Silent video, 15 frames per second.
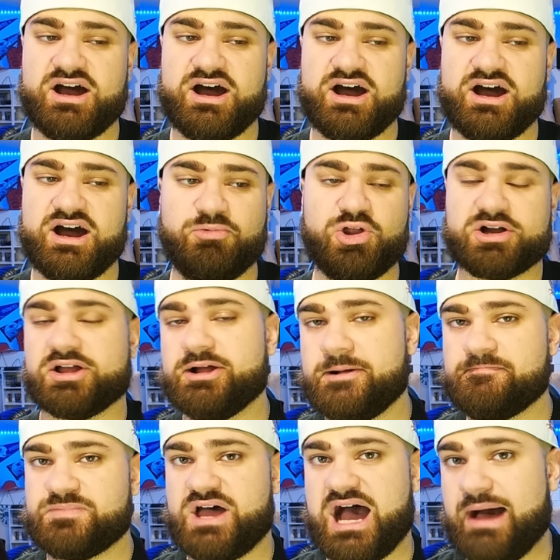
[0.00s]
Look,
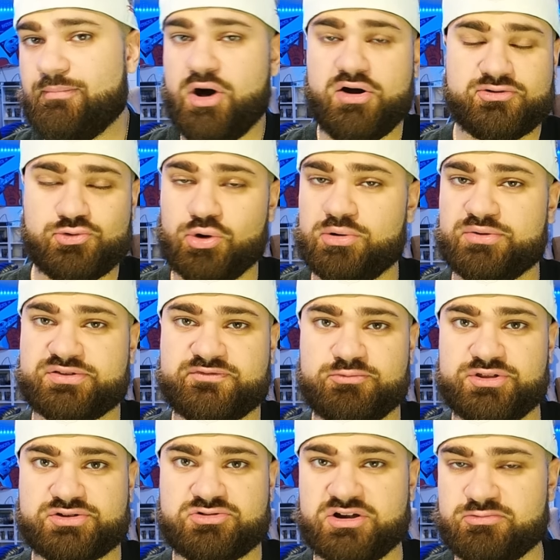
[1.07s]
I'm all cool
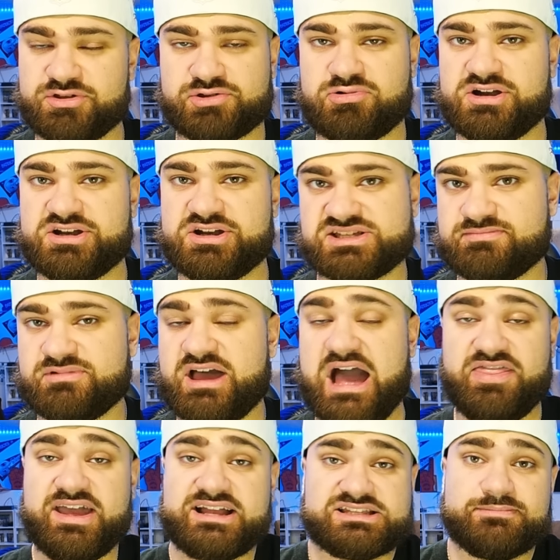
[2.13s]
with criticism.
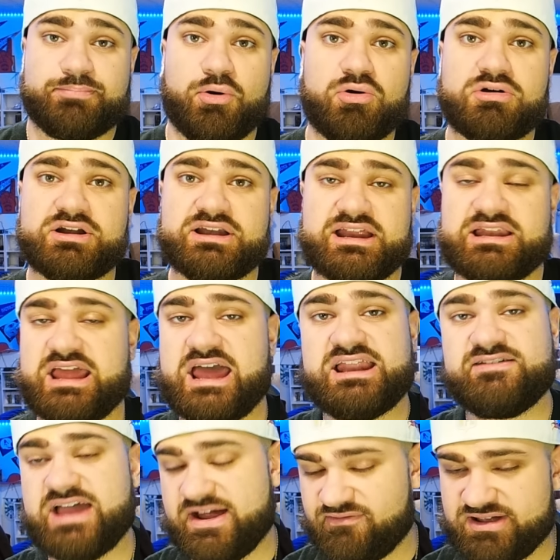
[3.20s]
I think it's important. In
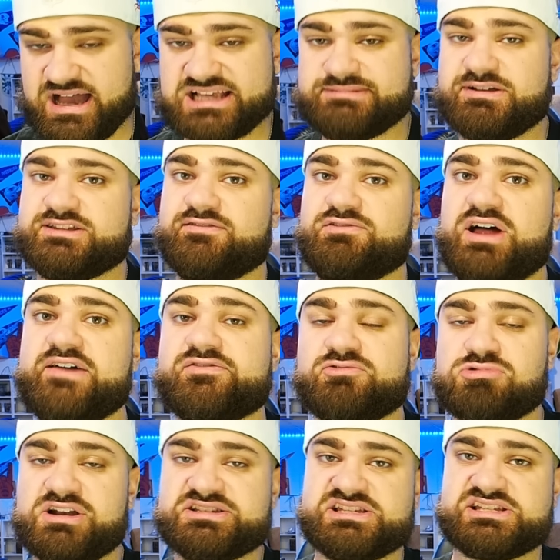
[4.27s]
every aspect of life,
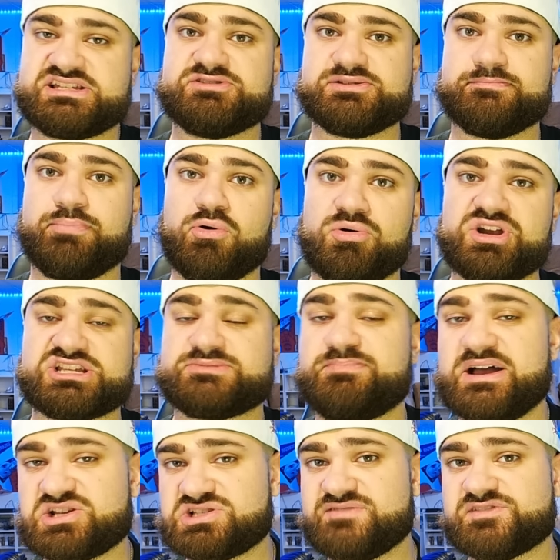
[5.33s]
criticism is important,
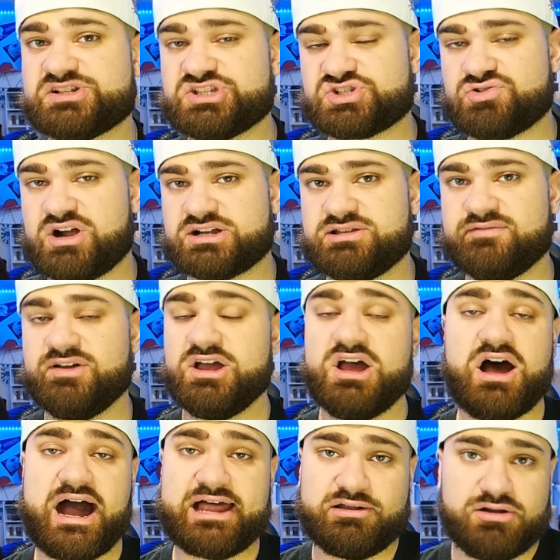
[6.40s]
especially if it's constructive.
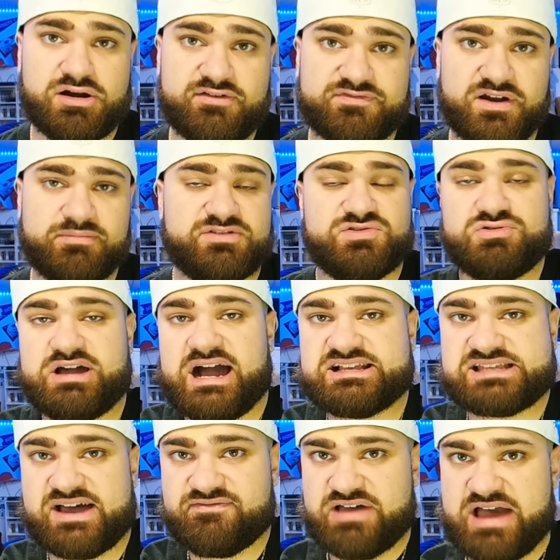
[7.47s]
I learn from it. You
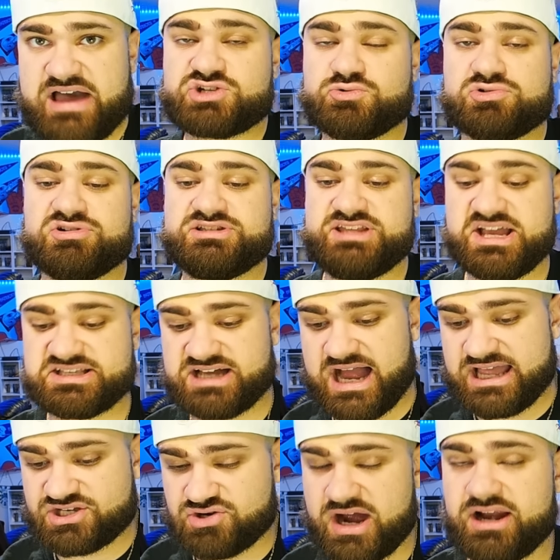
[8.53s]
guys have actual critiques.
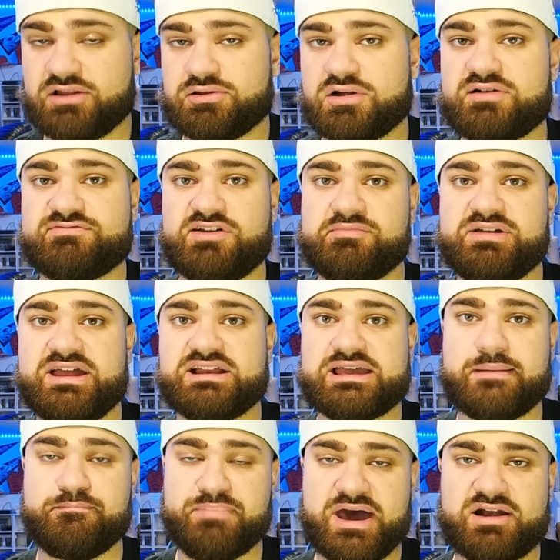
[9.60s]
I try to learn from it and
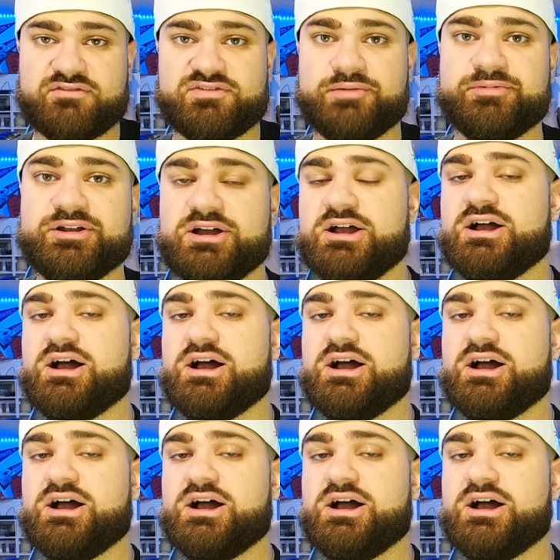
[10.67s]
get better from it.